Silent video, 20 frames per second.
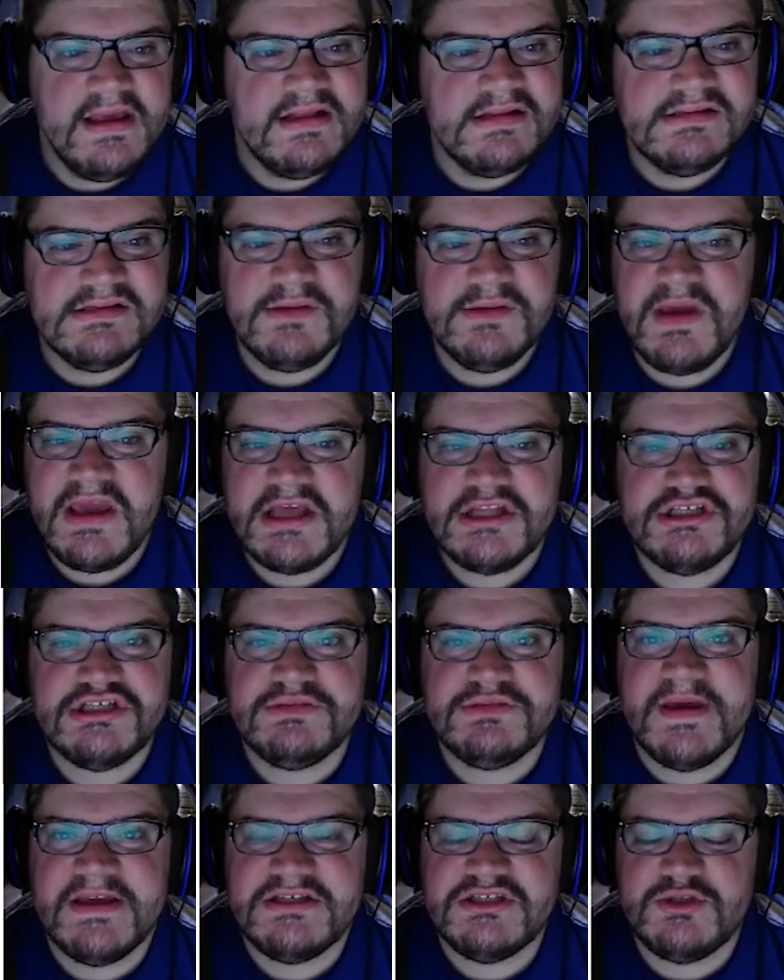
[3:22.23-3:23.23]
to me, it just
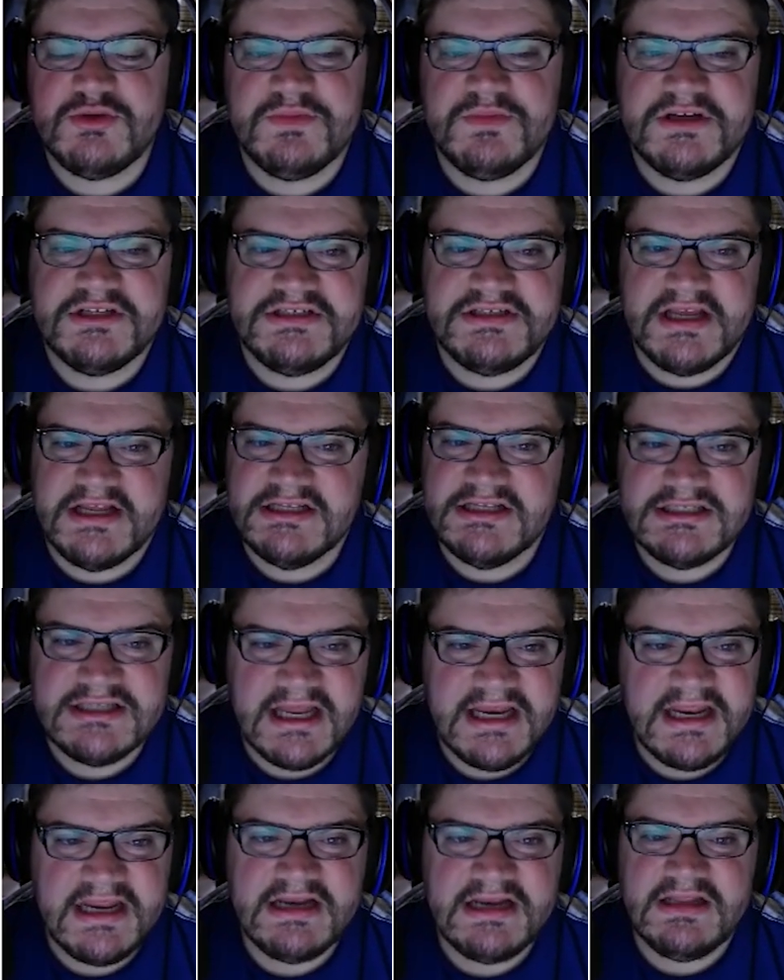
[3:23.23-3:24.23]
makes too much sense.
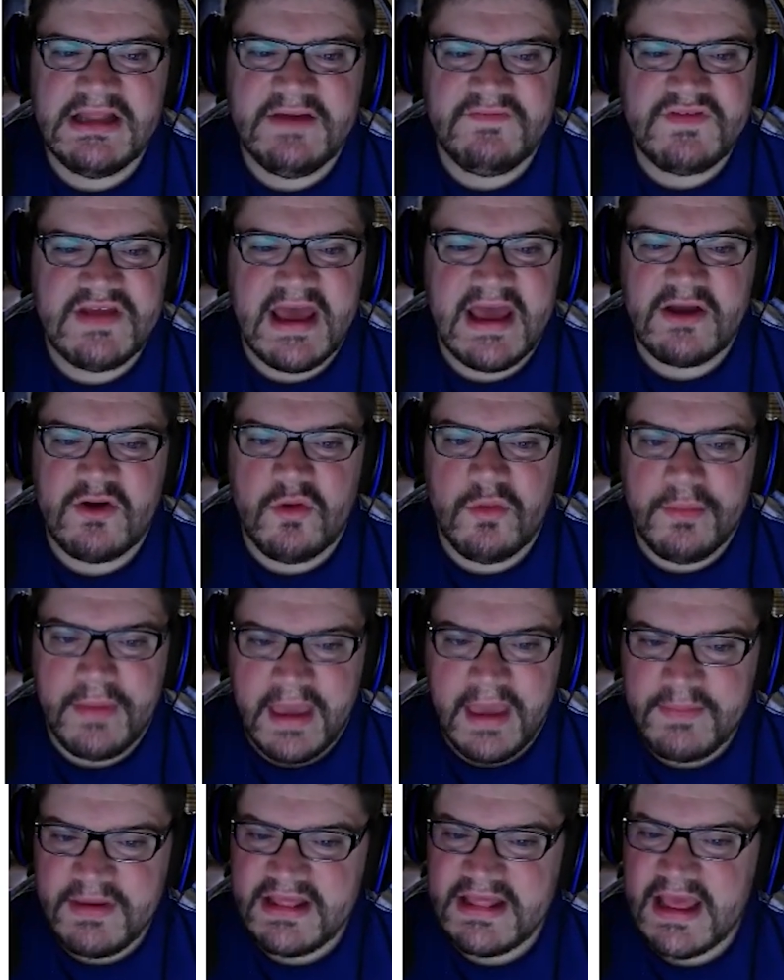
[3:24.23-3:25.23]
They need a left tackle.
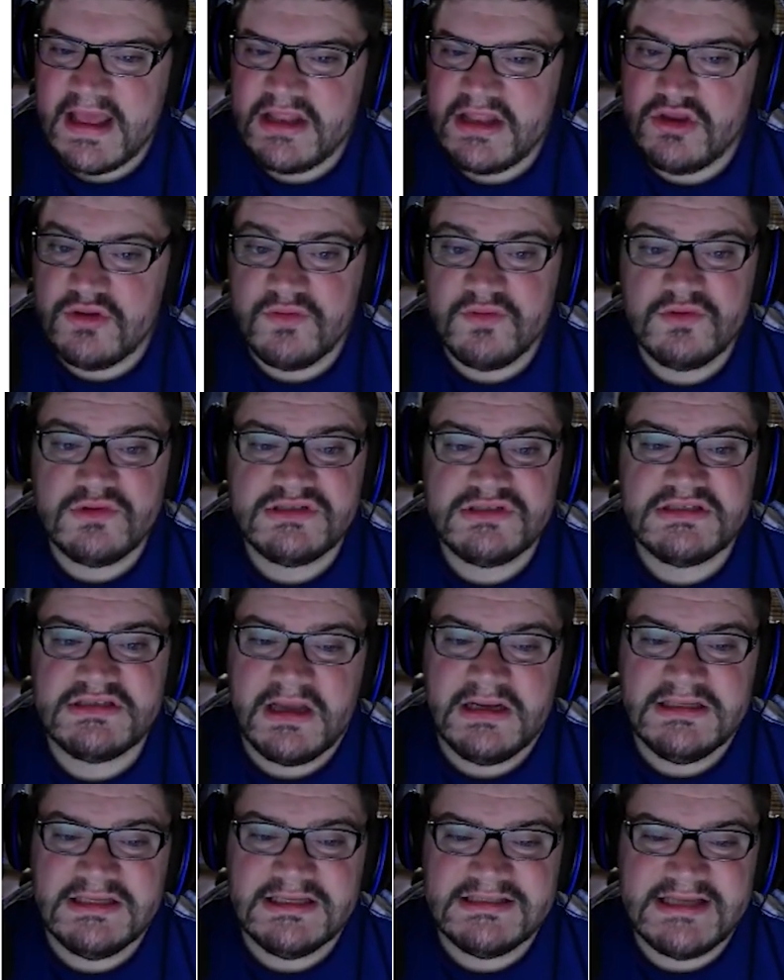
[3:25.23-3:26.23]
Maybe they do
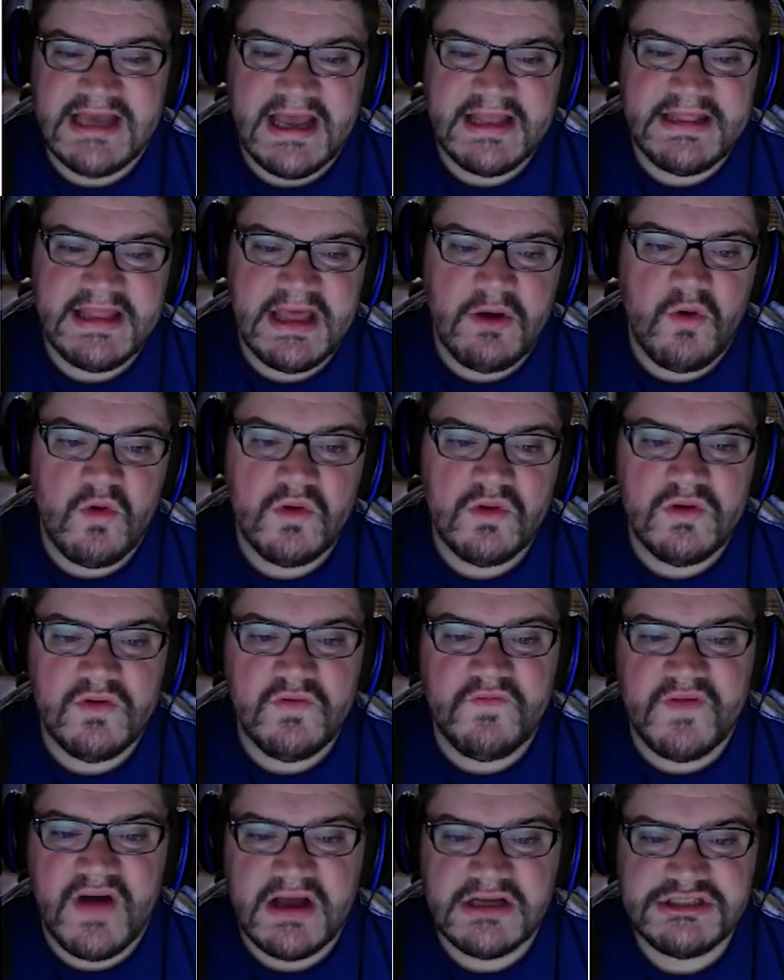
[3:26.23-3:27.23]
decide that
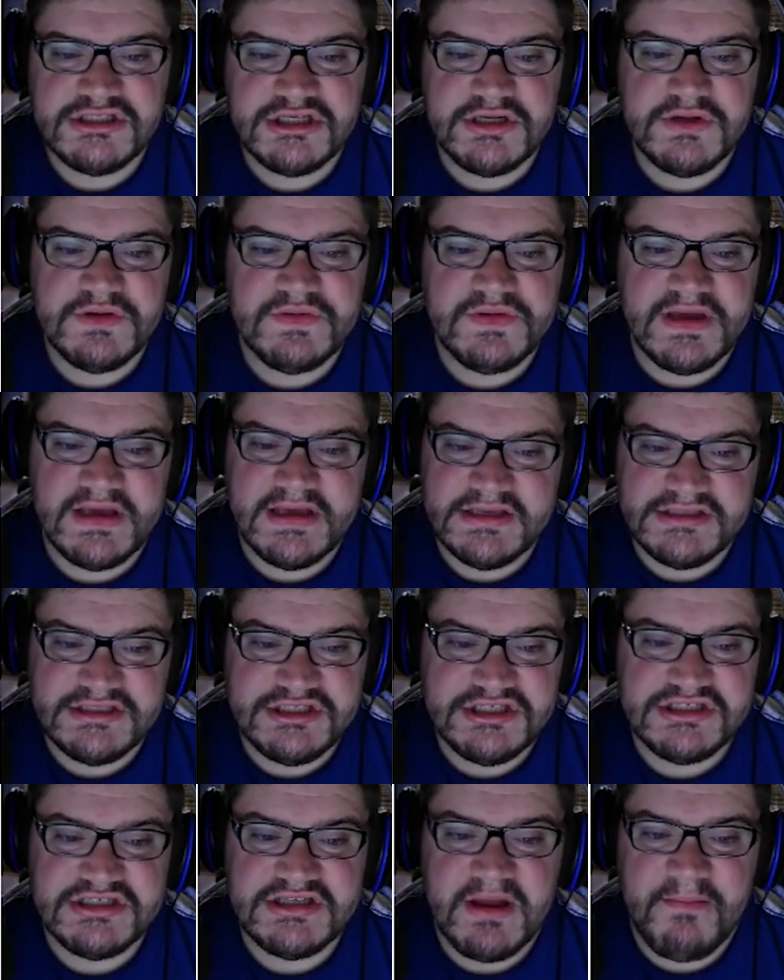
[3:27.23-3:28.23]
Olu Fashanu is
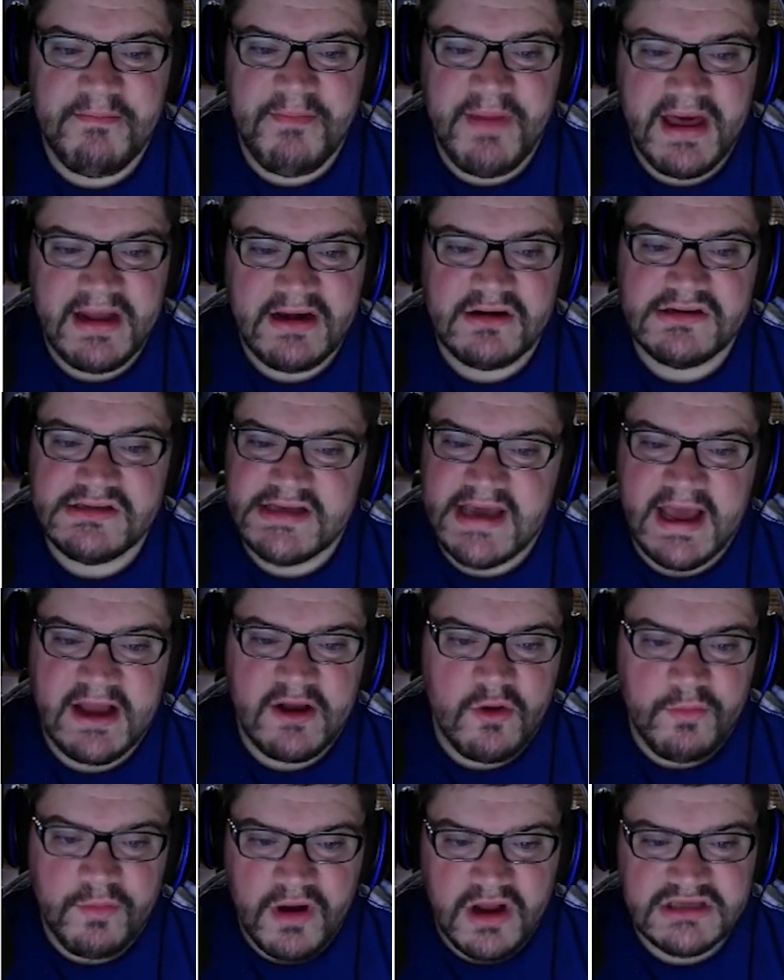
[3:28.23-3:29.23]
just a better
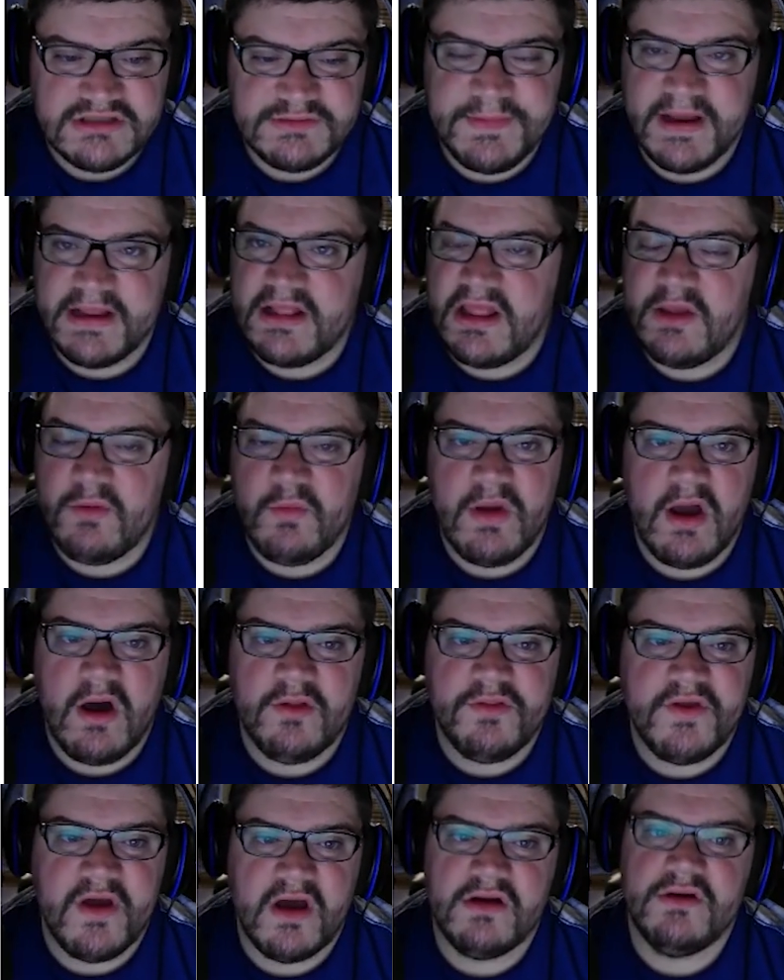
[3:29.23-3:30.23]
tackle prospect like we all
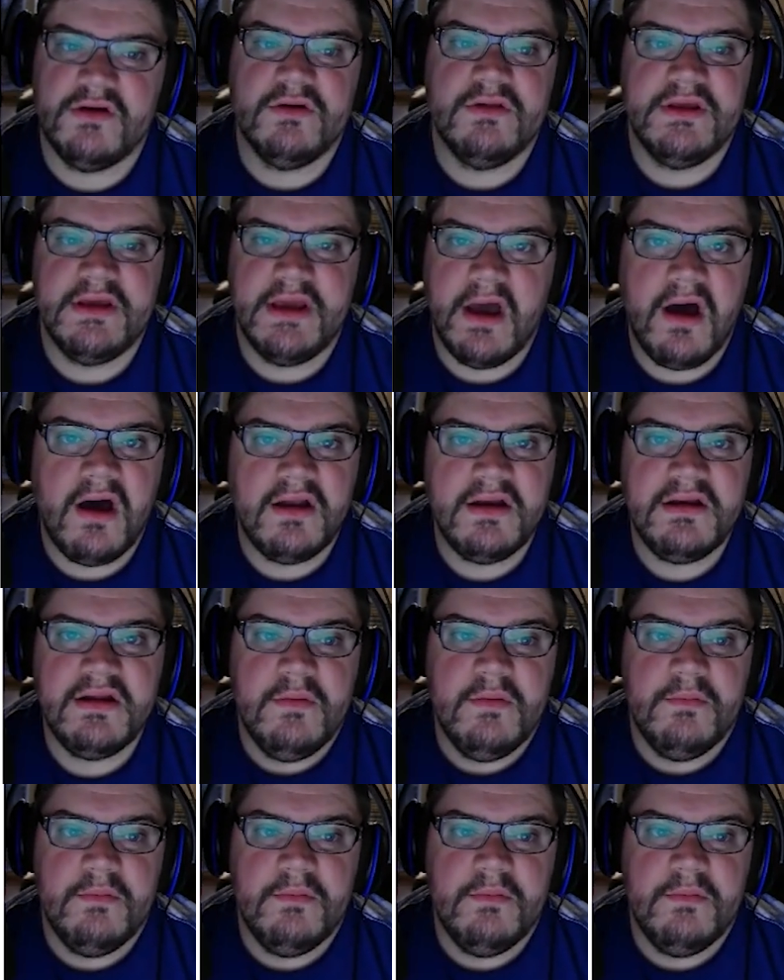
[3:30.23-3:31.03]
thought early on,